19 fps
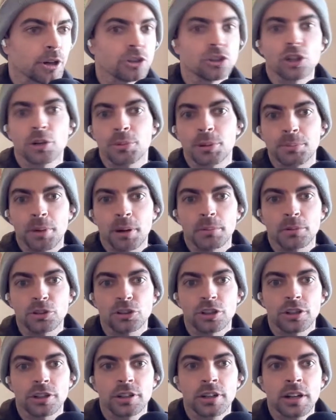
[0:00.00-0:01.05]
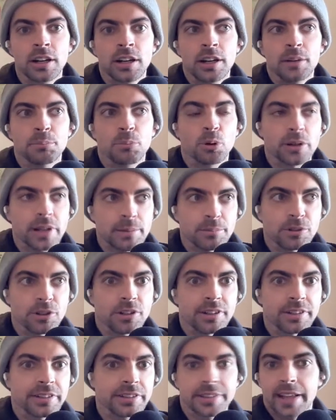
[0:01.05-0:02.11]
our German publisher, Board Game
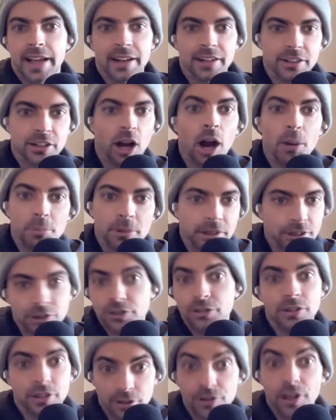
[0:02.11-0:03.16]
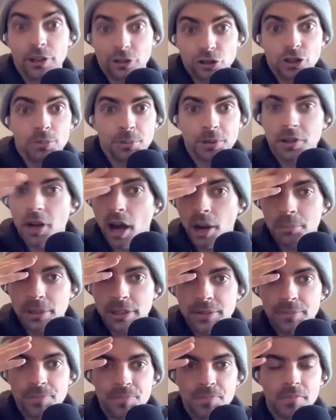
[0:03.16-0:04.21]
Circus, they had a German
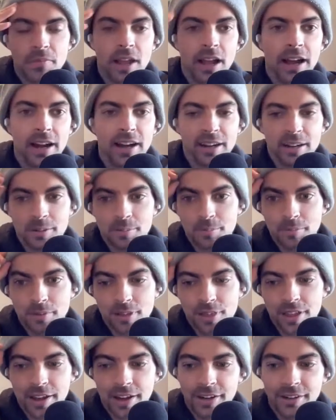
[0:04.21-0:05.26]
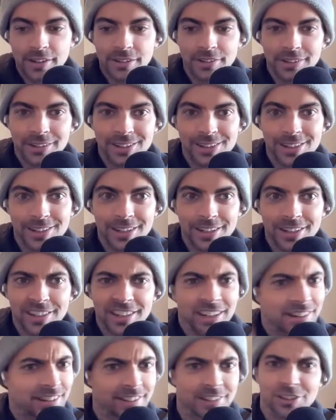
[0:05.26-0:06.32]
copy there, and they
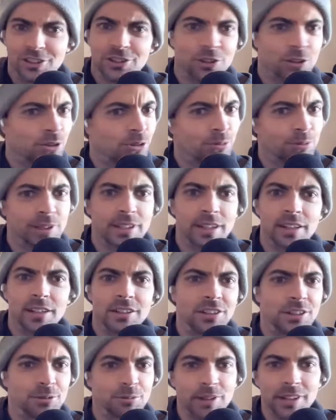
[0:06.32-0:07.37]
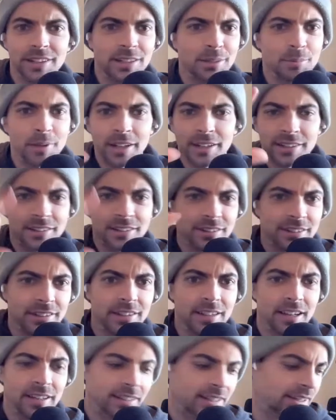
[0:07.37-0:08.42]
I think just the whole weekend, we ended up getting in
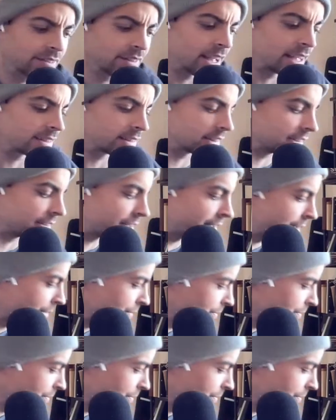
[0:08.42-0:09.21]
the kind of Essen